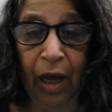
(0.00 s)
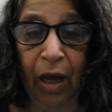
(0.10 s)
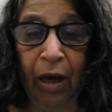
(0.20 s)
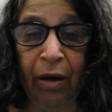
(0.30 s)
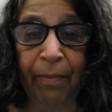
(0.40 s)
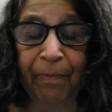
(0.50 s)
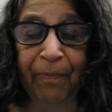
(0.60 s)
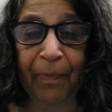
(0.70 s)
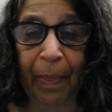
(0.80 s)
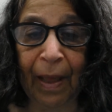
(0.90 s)
And
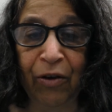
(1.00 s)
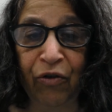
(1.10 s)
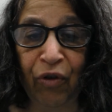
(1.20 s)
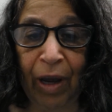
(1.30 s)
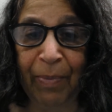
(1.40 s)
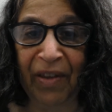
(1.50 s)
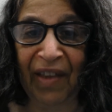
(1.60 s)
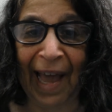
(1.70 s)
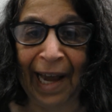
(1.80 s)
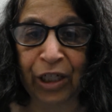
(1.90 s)
you try and be as
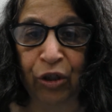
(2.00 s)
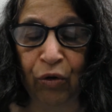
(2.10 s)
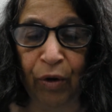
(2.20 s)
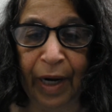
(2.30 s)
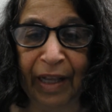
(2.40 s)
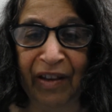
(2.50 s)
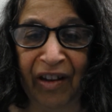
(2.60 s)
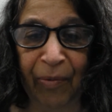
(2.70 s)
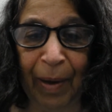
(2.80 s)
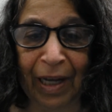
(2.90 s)
action-oriented
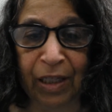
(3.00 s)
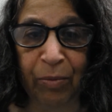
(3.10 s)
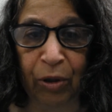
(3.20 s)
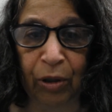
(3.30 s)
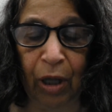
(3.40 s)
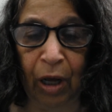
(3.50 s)
as possible.